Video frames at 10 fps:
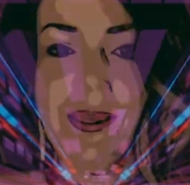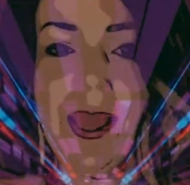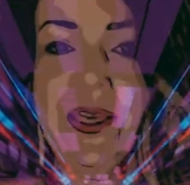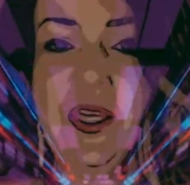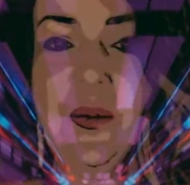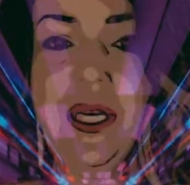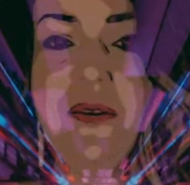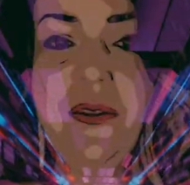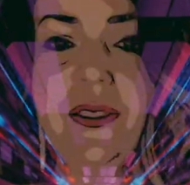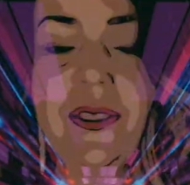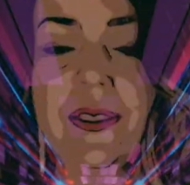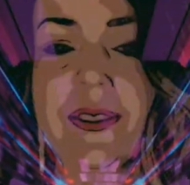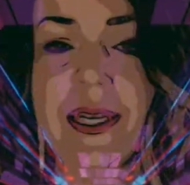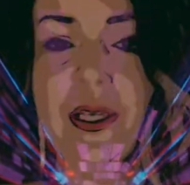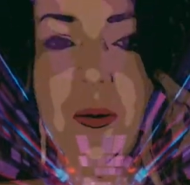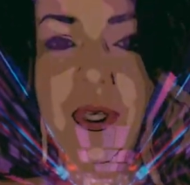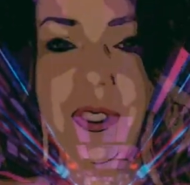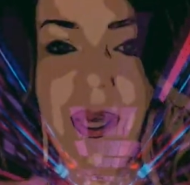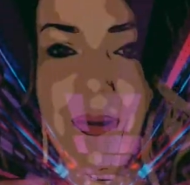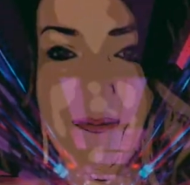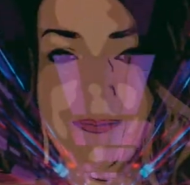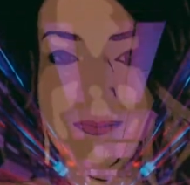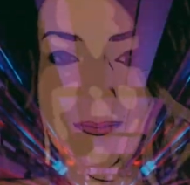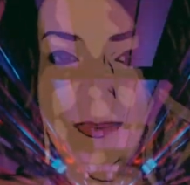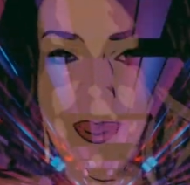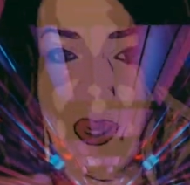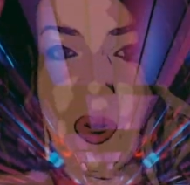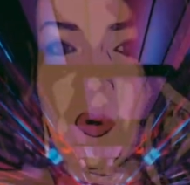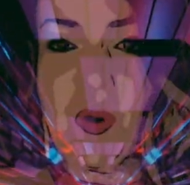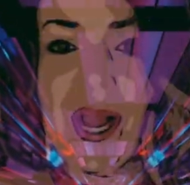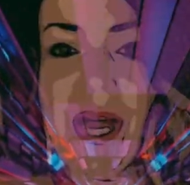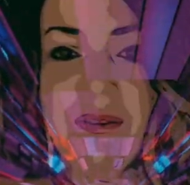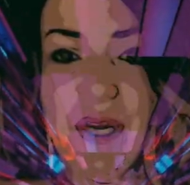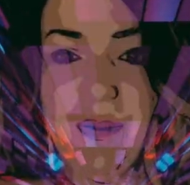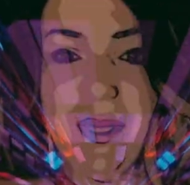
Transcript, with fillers: Can you even distinguish them? Or have they